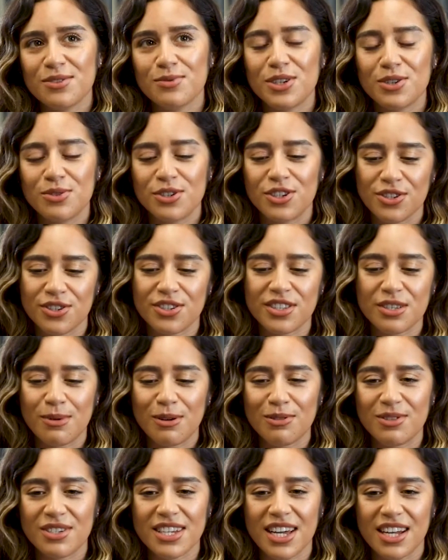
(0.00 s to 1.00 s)
which we're just
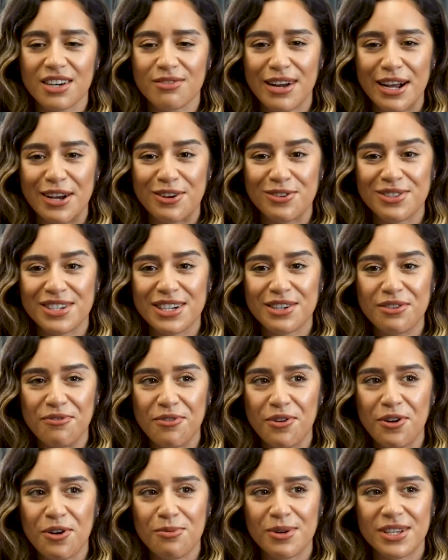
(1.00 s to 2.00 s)
about to sign a record deal
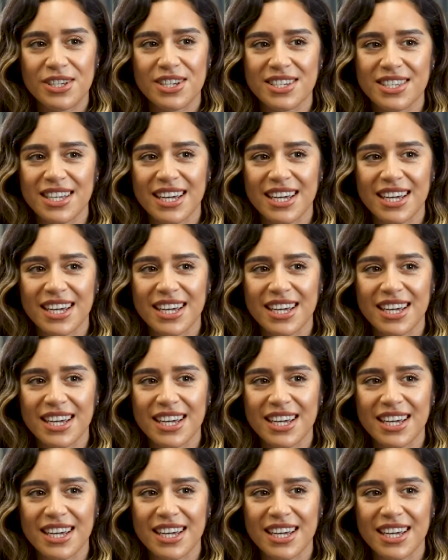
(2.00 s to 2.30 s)
for, which is